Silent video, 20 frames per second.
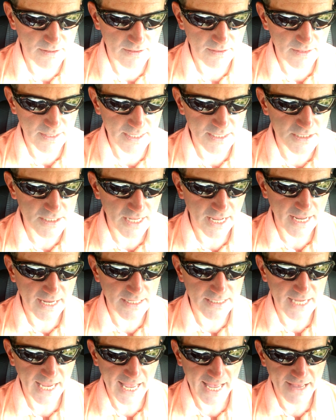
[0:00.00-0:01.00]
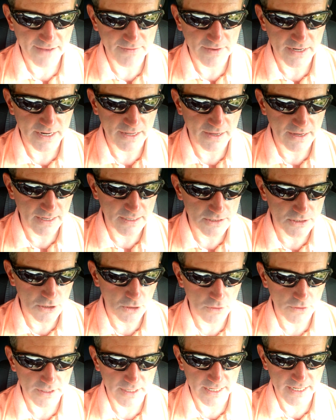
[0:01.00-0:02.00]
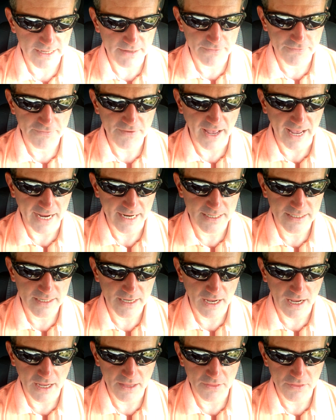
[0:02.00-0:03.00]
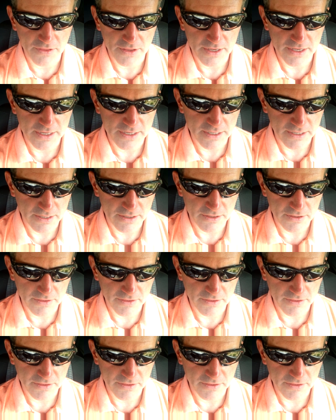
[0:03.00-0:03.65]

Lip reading: these things have a certain effect on the